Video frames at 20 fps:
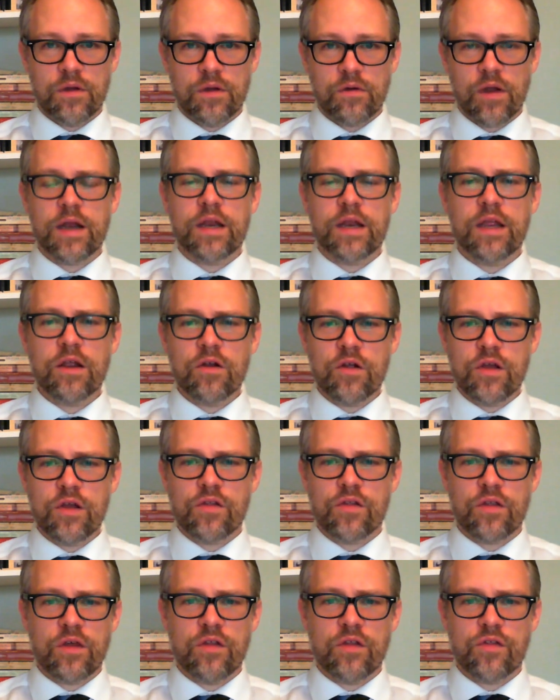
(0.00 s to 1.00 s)
Right? And here
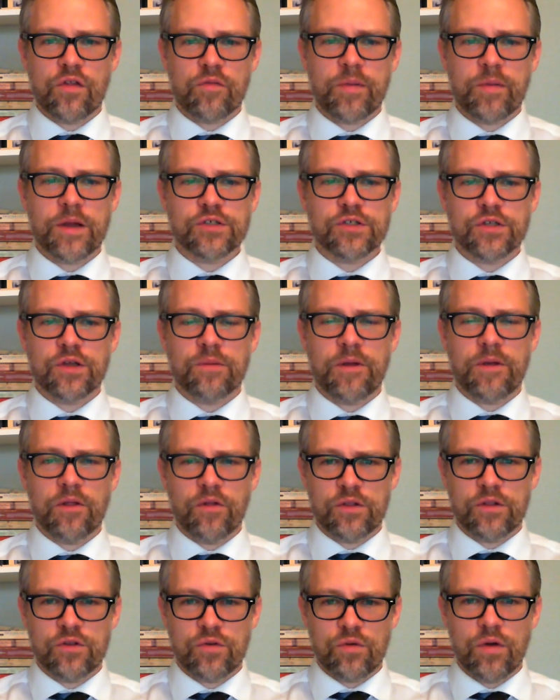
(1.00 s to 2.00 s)
he's especially
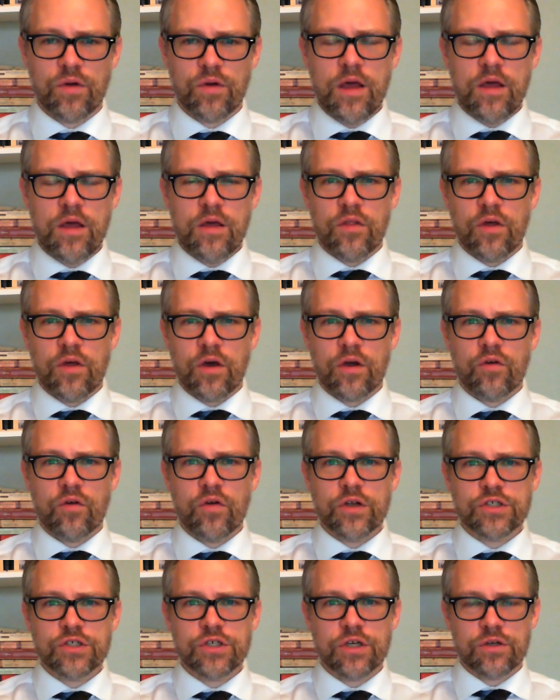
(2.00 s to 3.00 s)
appealing to the
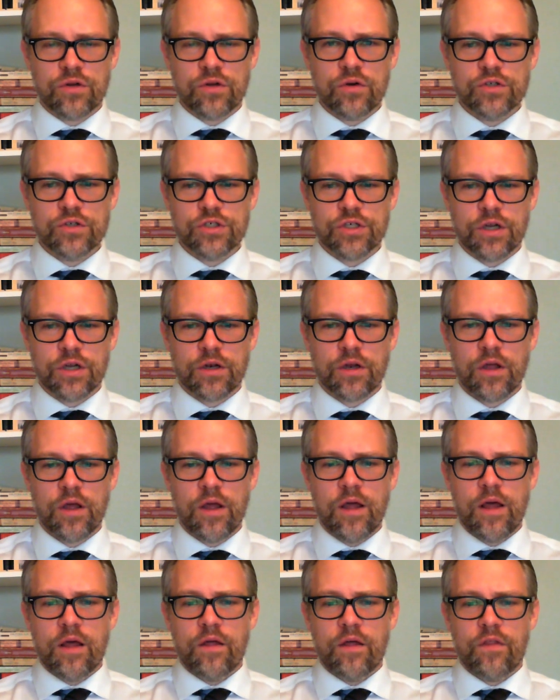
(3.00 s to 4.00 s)
Christian notion
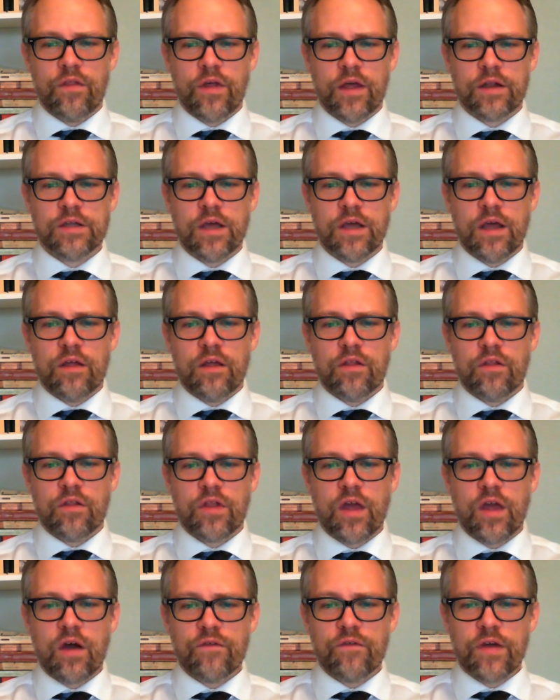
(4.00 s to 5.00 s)
that
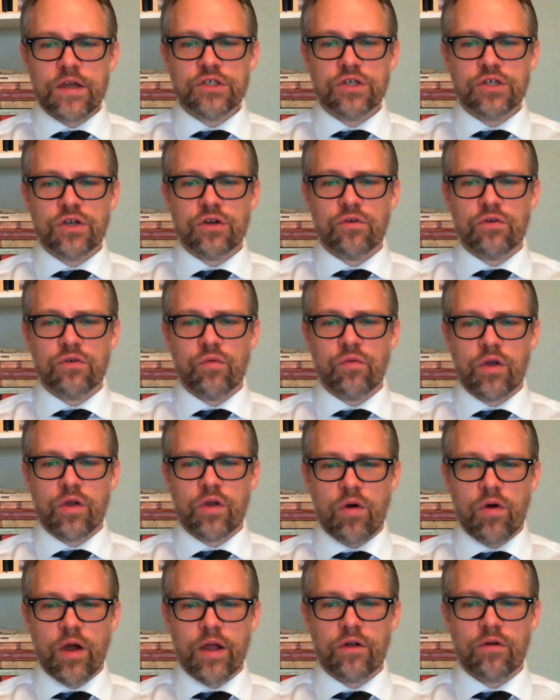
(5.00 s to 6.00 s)
salvation
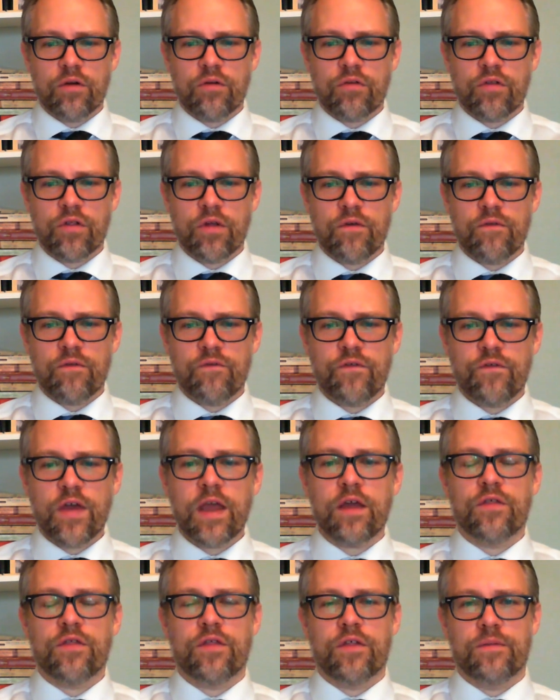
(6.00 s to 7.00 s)
requires
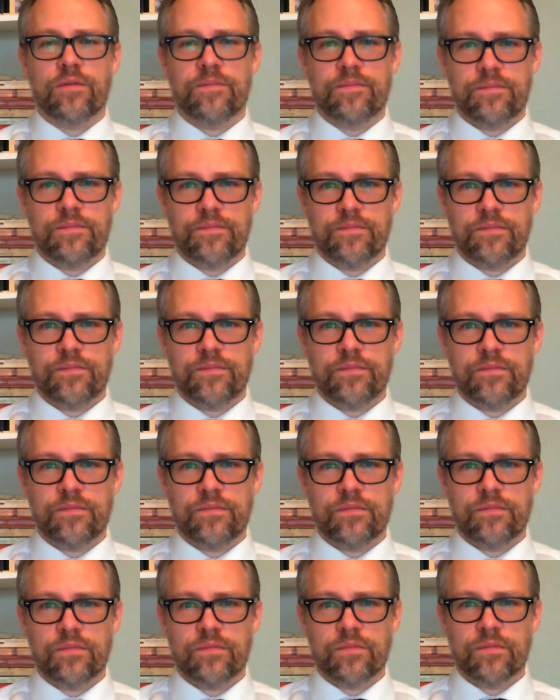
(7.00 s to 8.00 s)
faith,
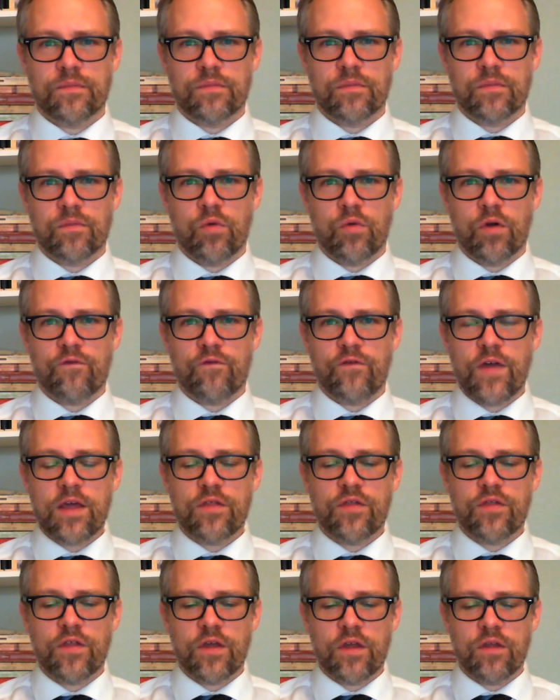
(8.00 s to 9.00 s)
where
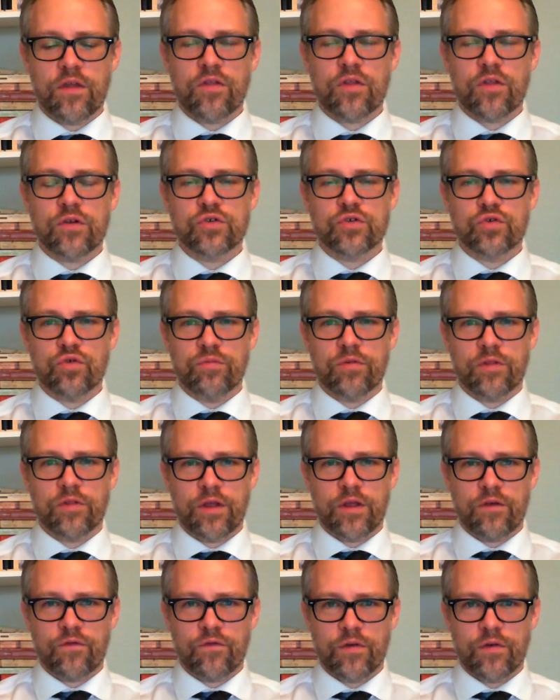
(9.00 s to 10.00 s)
faith is true
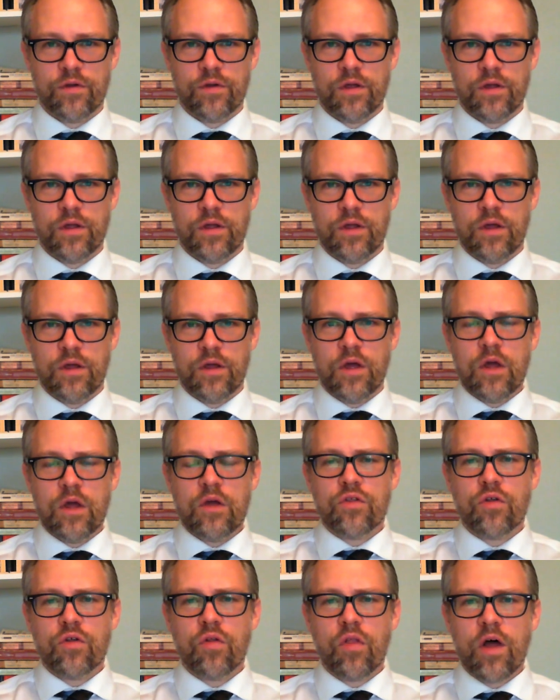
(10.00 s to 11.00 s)
belief.
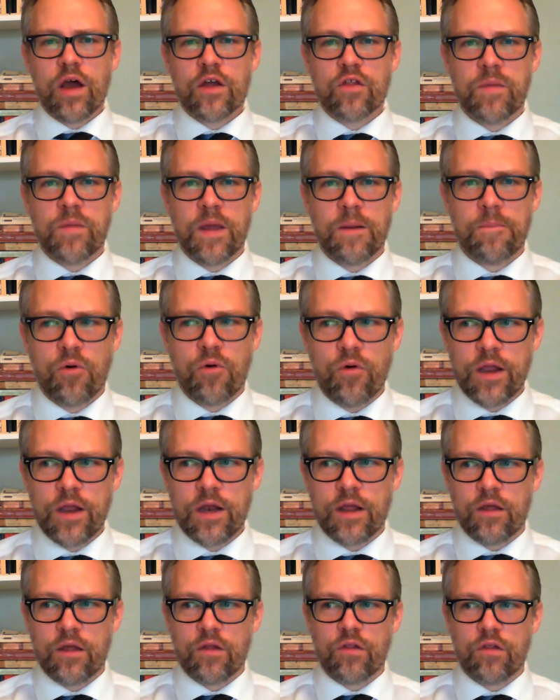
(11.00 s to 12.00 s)
So Locke's main
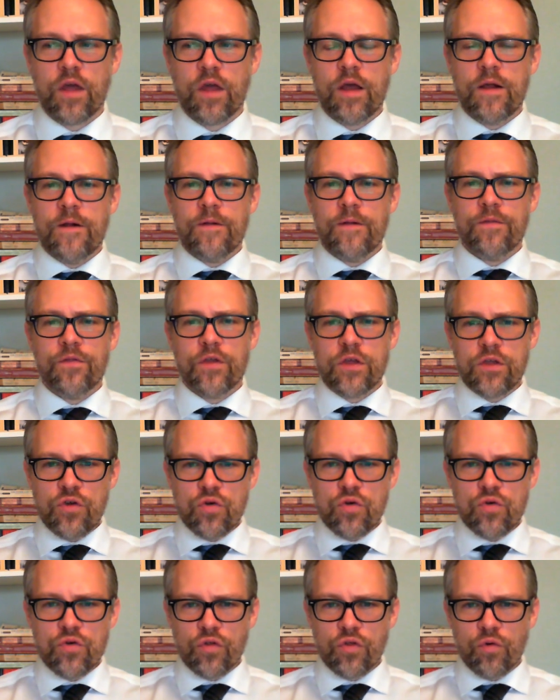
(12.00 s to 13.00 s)
point is the
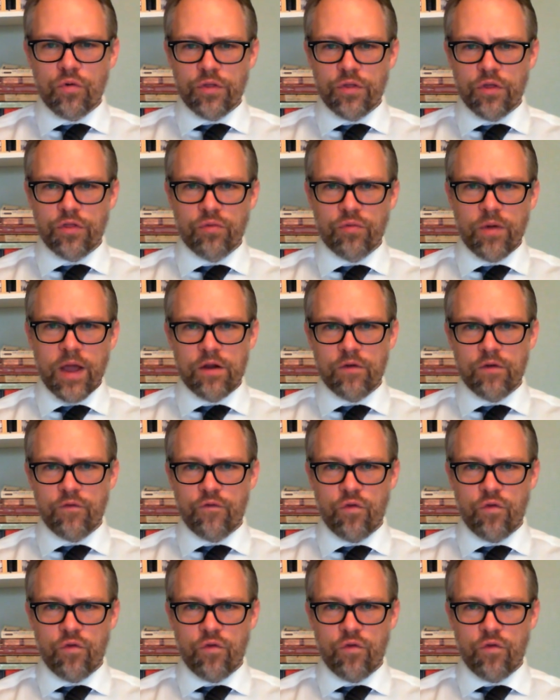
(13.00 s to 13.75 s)
use or the threat of